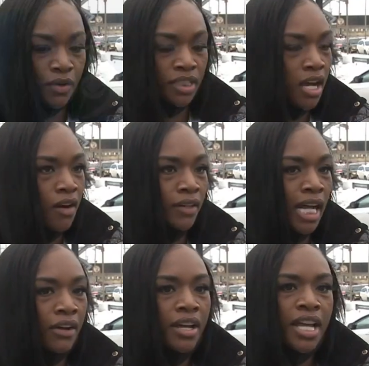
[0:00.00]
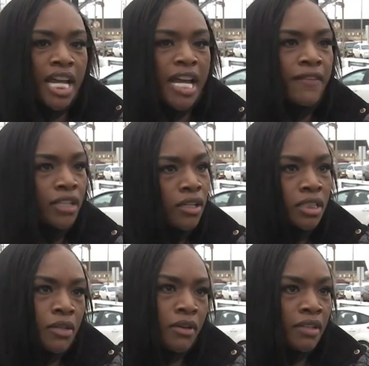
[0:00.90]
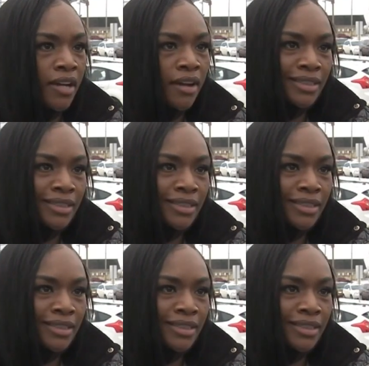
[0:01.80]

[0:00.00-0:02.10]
was cold out. Boxing champion Claressa